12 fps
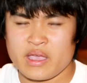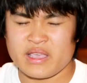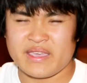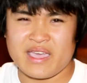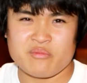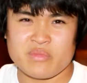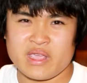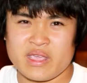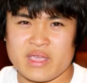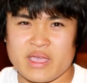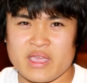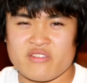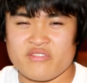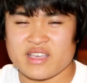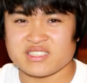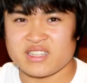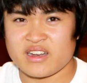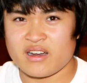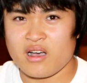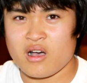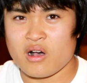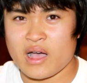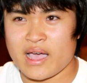get me invested at all.